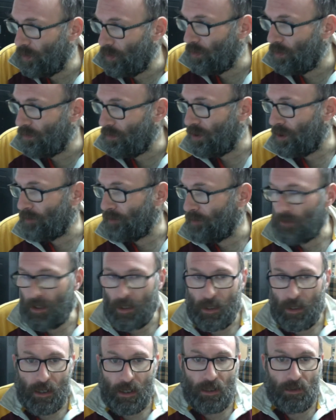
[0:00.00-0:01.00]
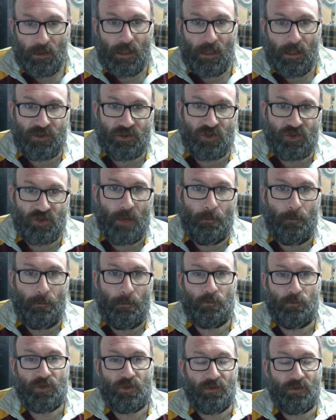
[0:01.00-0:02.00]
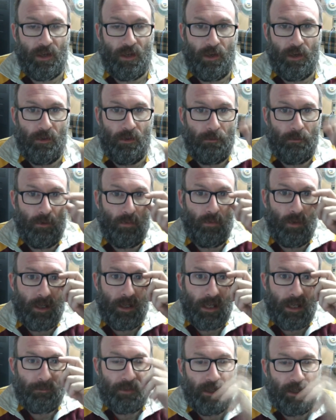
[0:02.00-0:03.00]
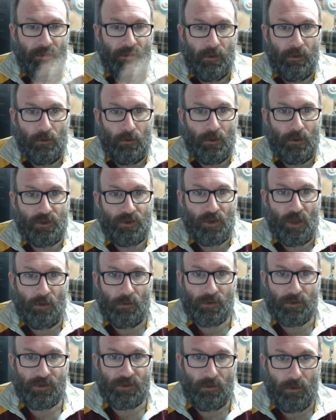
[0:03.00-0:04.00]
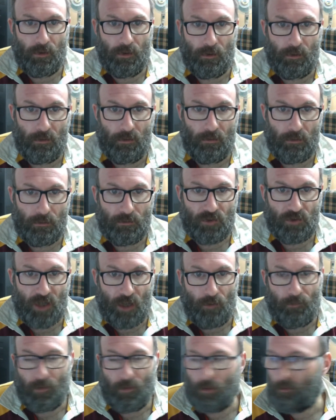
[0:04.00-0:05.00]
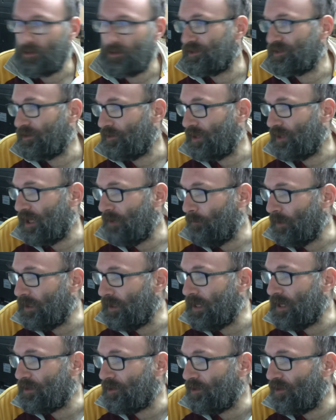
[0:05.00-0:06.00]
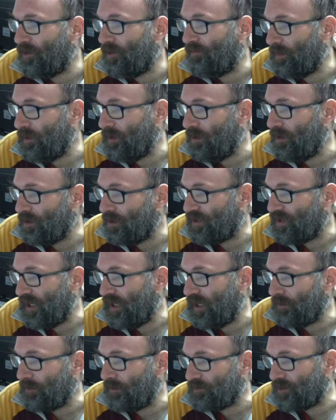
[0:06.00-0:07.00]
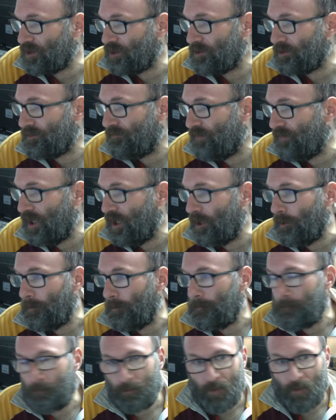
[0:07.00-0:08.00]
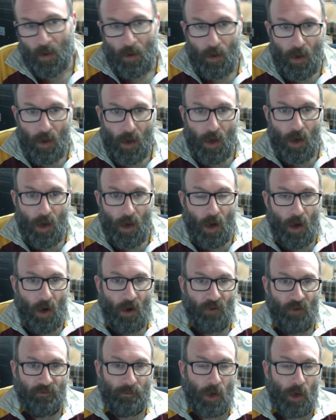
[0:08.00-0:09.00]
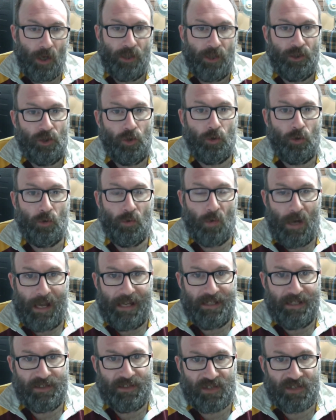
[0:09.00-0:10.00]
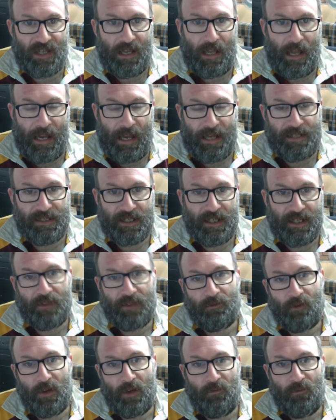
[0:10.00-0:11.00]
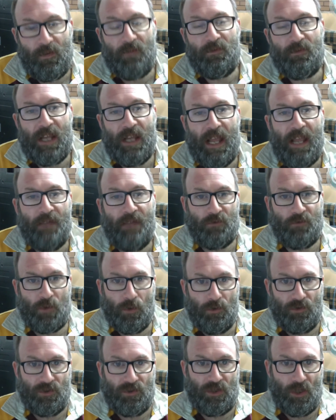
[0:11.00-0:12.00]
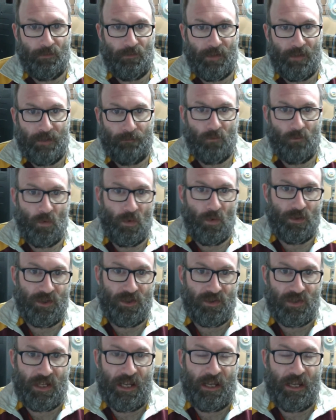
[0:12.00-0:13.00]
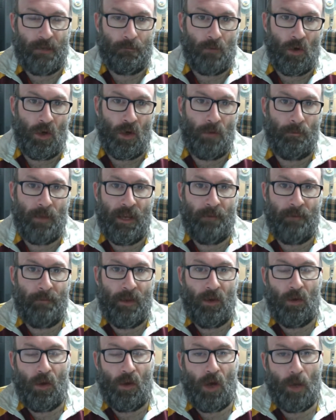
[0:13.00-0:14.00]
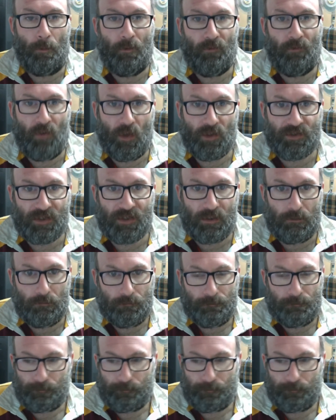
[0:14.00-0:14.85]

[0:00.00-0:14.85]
All right. Let's jump straight into the midweek update and I'll let you know what's on the channel for the rest of the day. And we kicked it off with the IT acquisitions video of my new Acer AT350 F2 server, which is now my bare metal hypervisor.